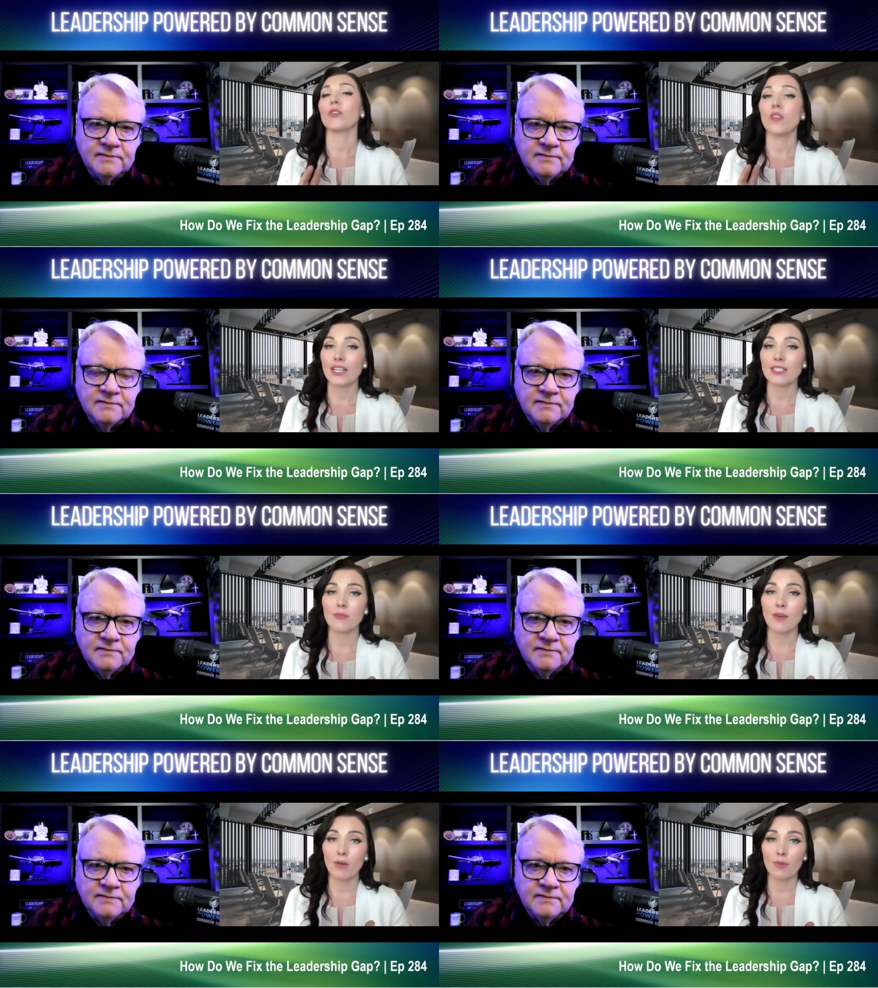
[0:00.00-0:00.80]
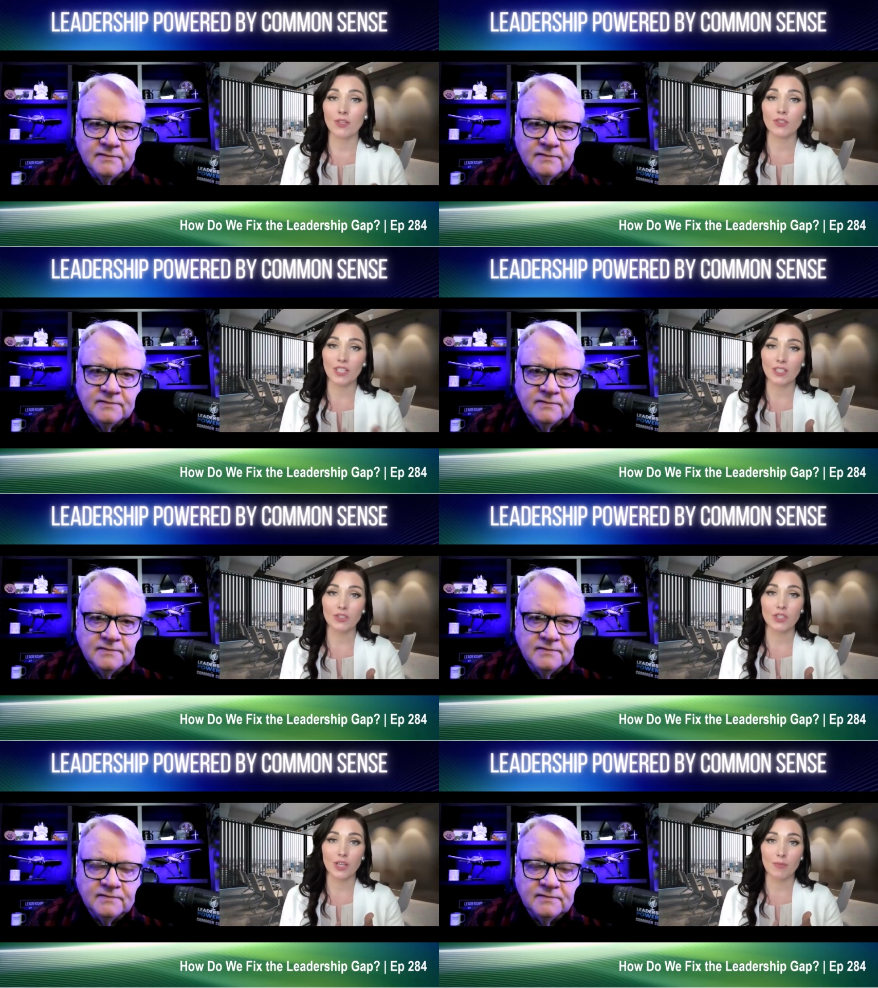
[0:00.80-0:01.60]
Speaker 1: you'd like some help in your
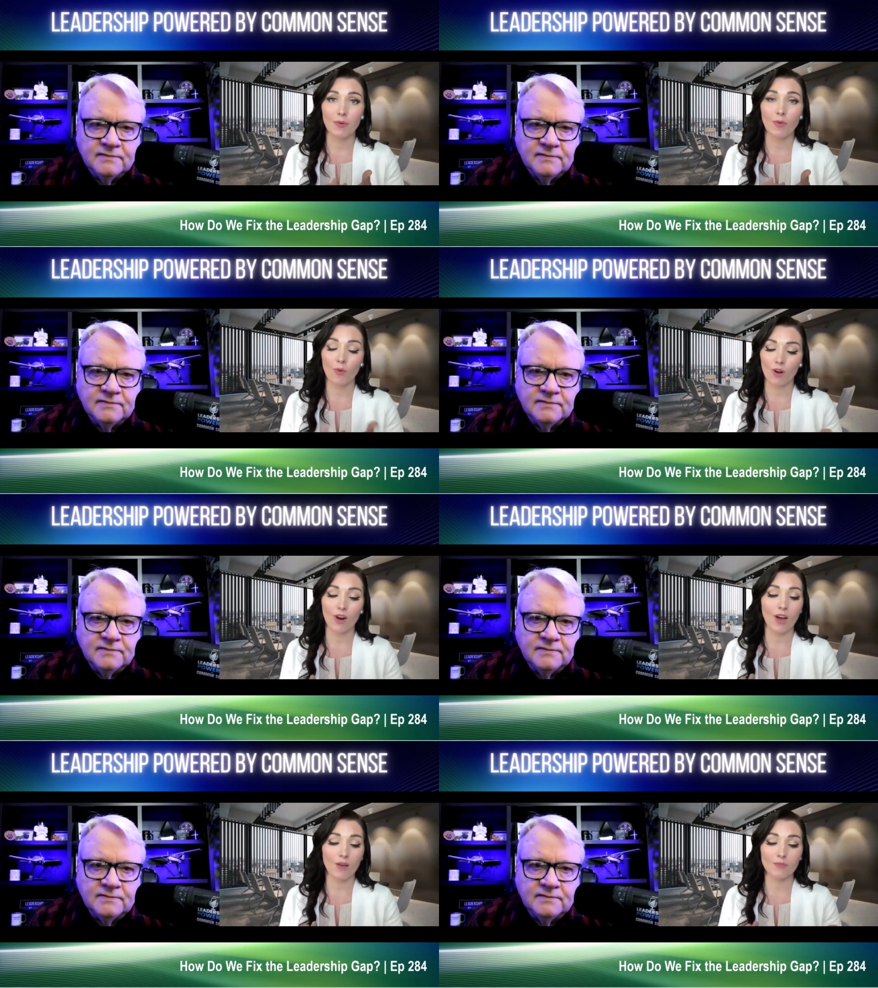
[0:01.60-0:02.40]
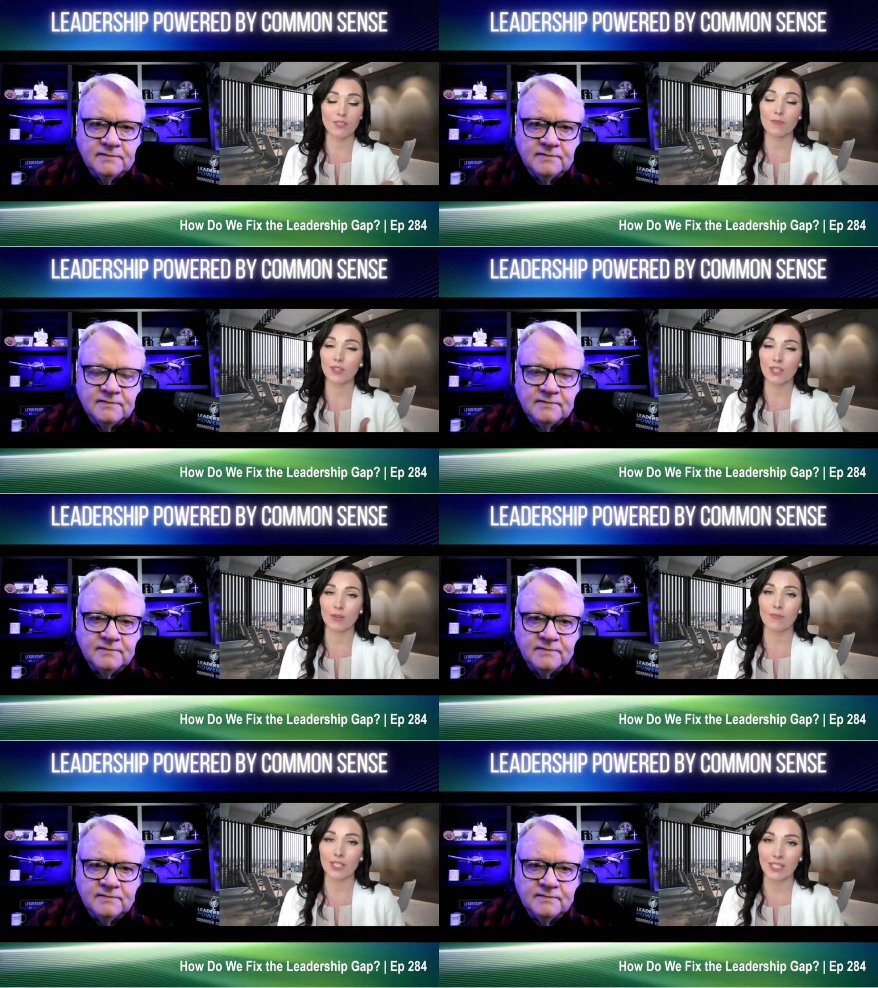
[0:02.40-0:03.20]
leadership or um, team building
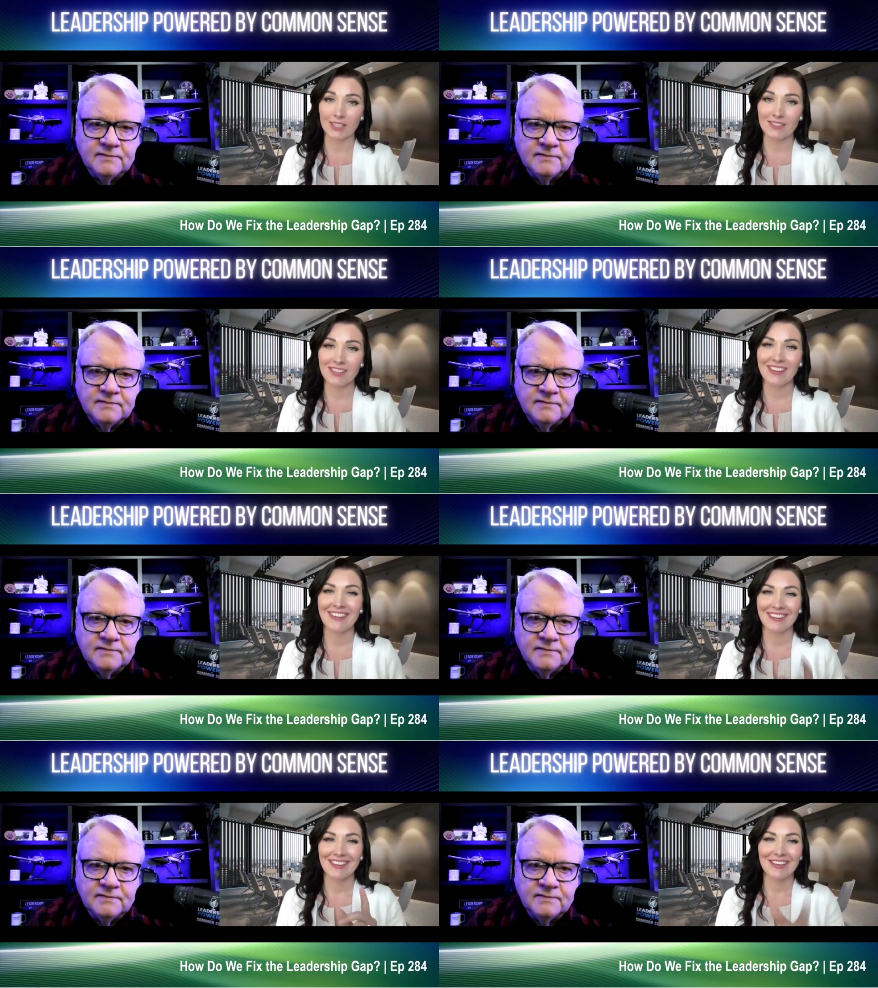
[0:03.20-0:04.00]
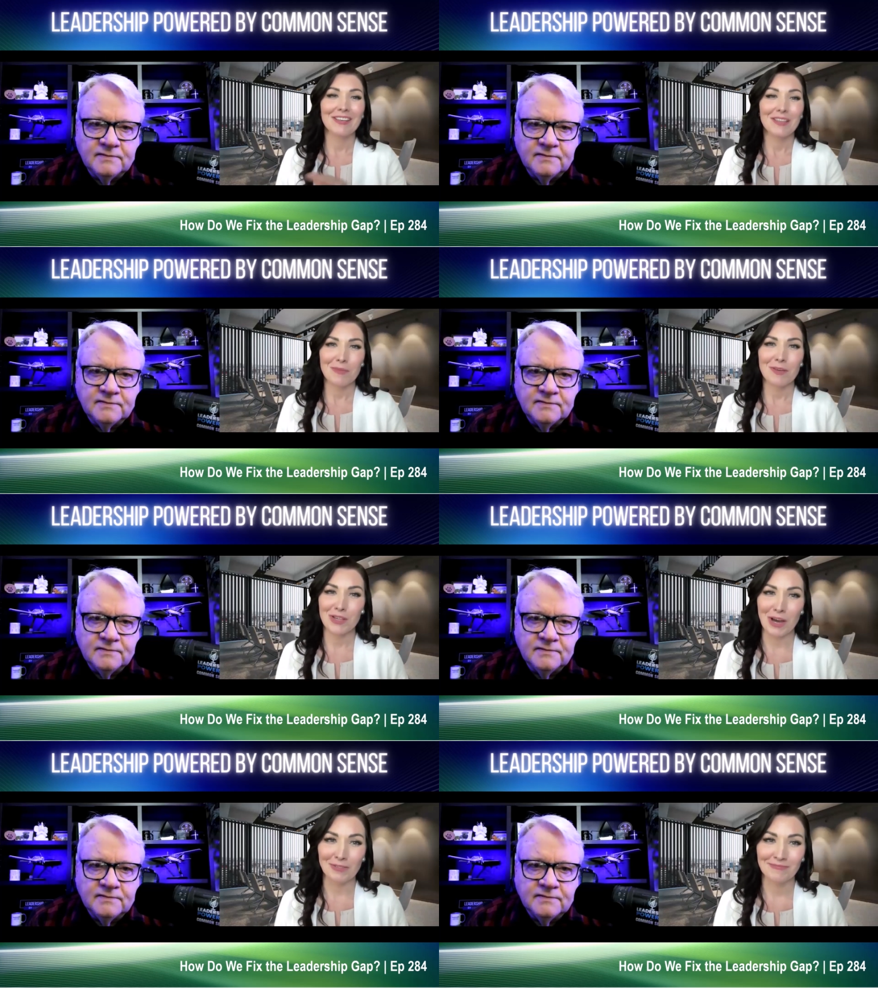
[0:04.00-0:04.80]
abilities, give me a
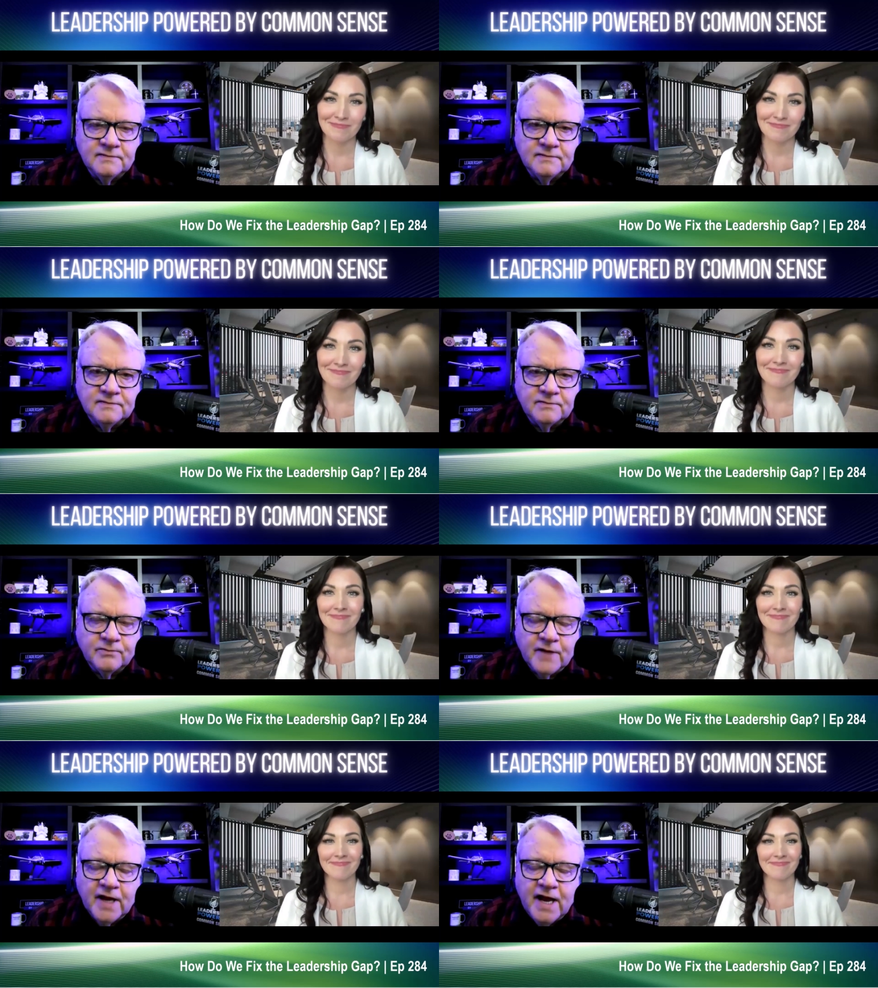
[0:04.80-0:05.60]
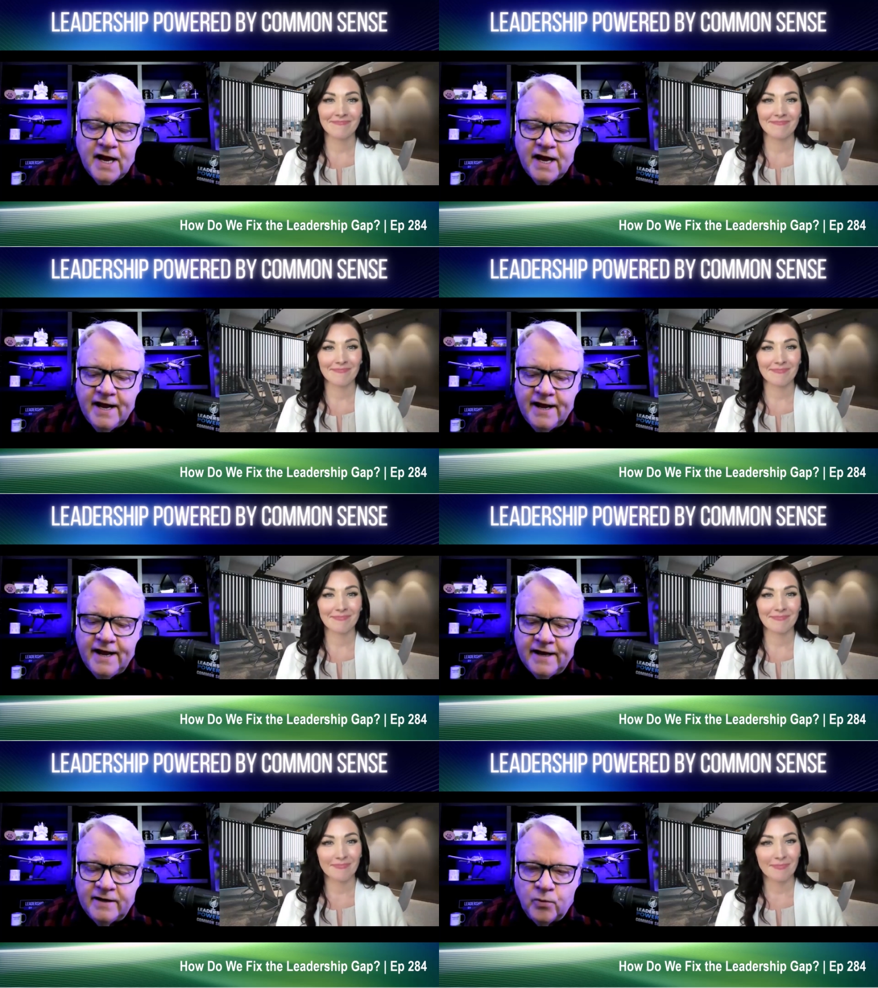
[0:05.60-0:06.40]
shout.
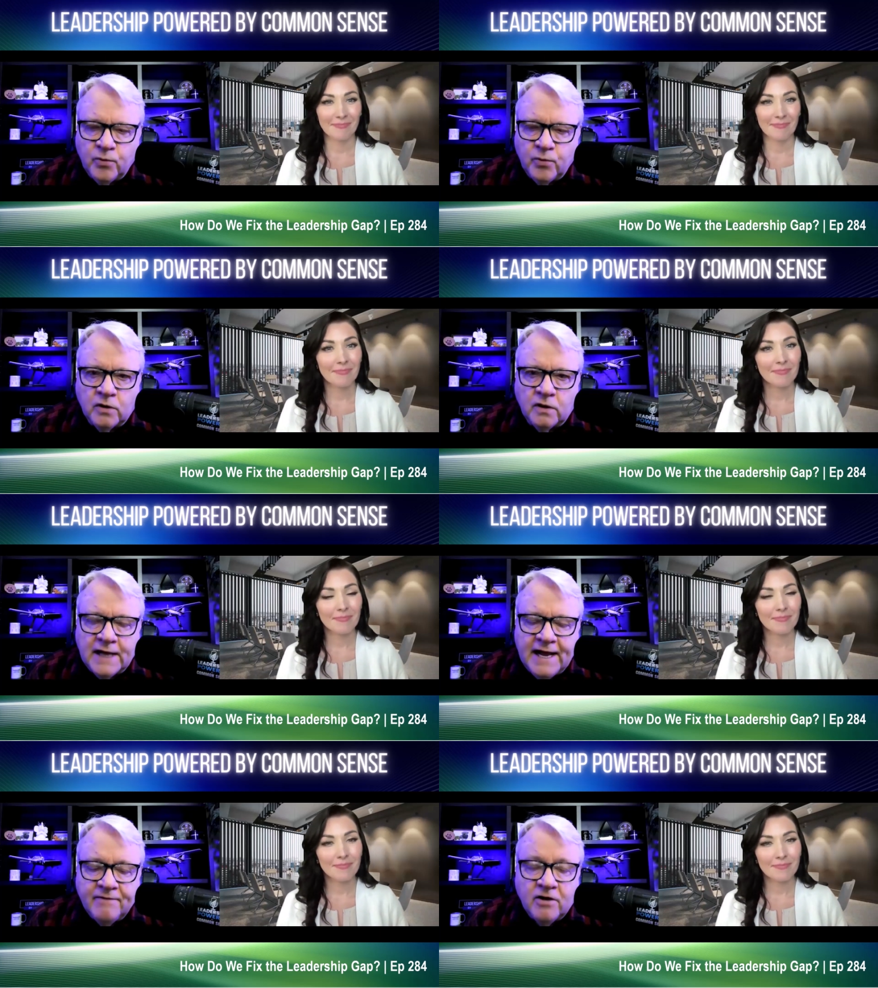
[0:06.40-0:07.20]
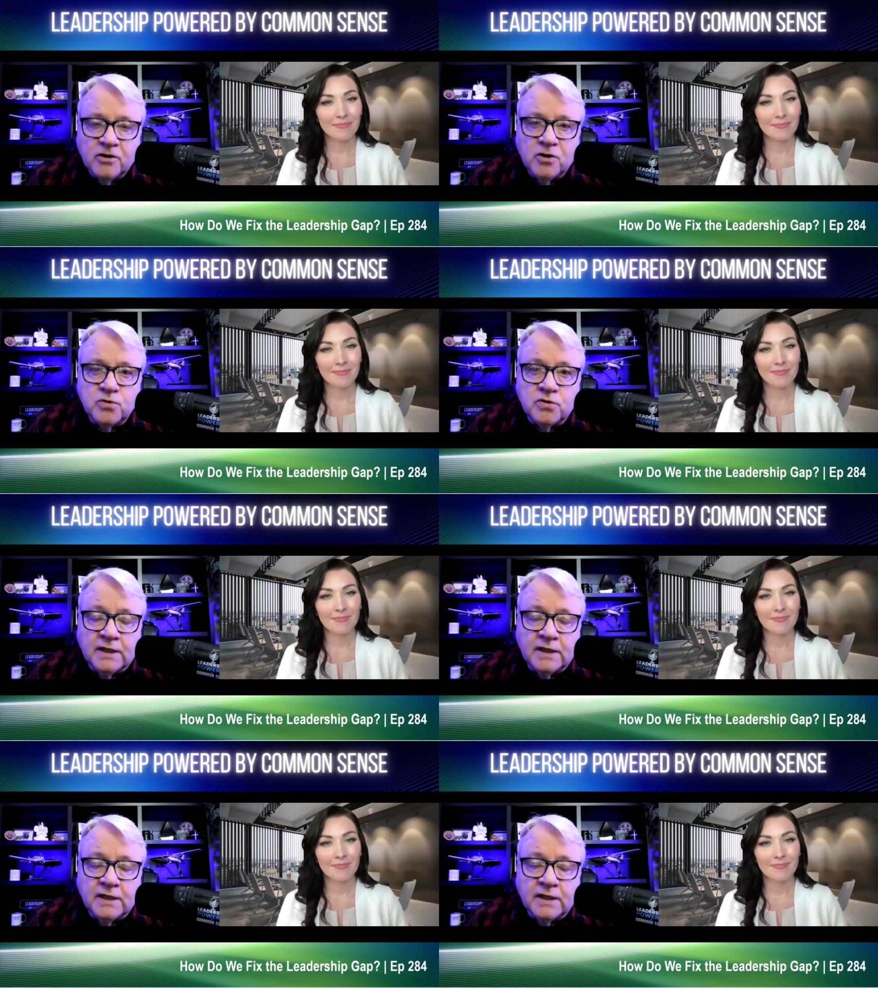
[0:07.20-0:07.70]
Speaker 2: And we will have all those